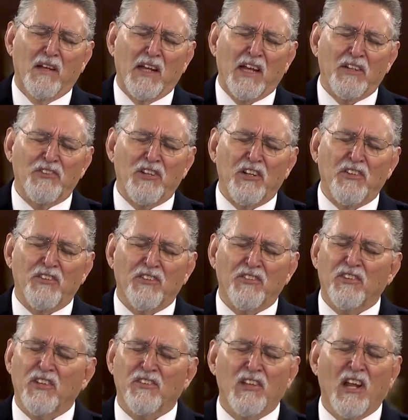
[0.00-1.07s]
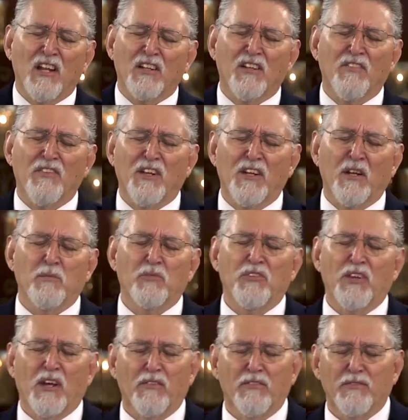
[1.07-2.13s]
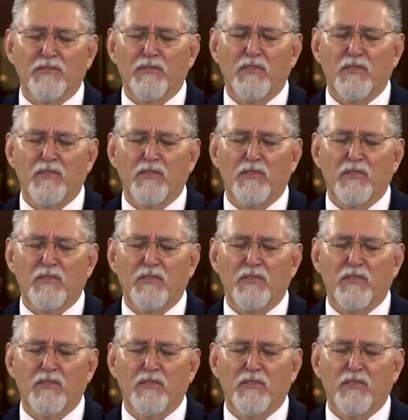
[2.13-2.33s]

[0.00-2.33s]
And Jesus does not defend himself.